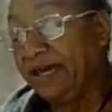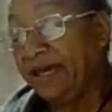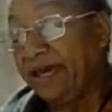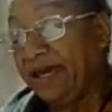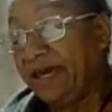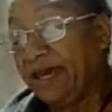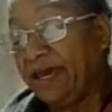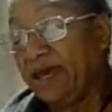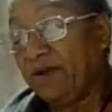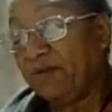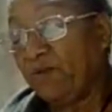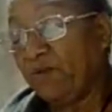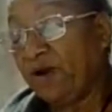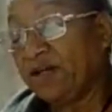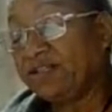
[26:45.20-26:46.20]

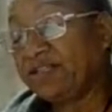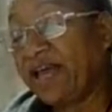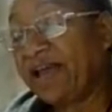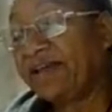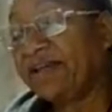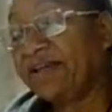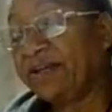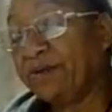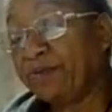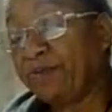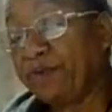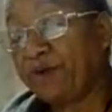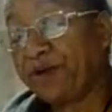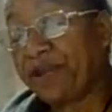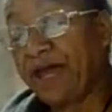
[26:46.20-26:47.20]
And once I get them
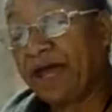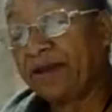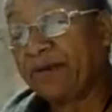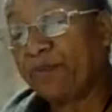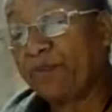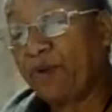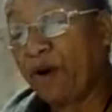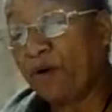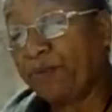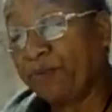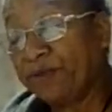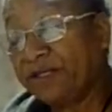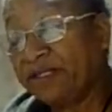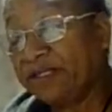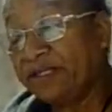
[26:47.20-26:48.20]
print out
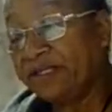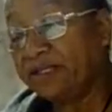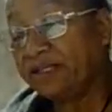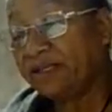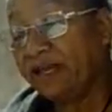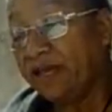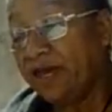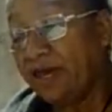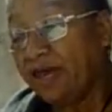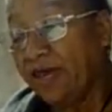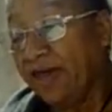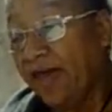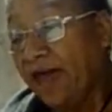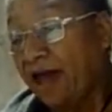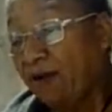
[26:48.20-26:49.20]
appropriately,
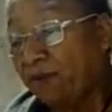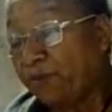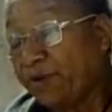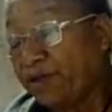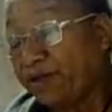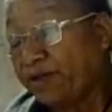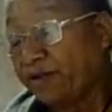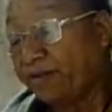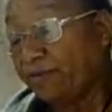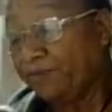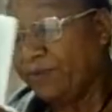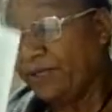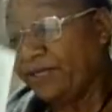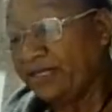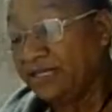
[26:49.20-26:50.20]
I will
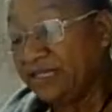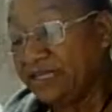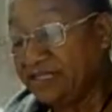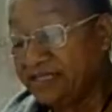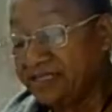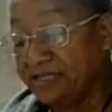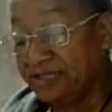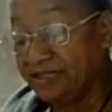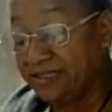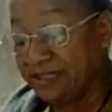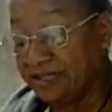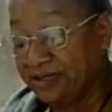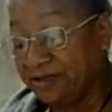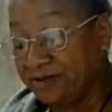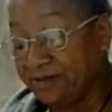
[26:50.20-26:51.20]
be listing
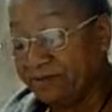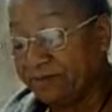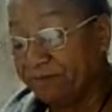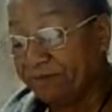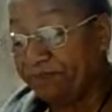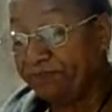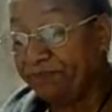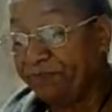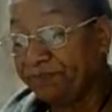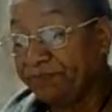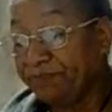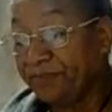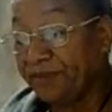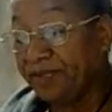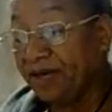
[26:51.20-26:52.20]
them
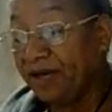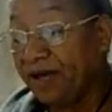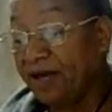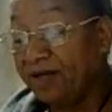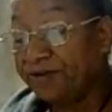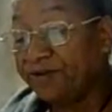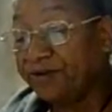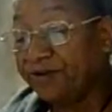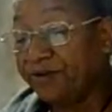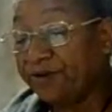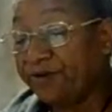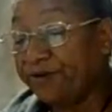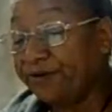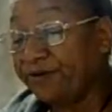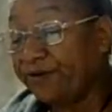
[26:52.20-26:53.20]

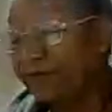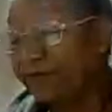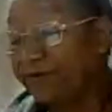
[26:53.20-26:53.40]
under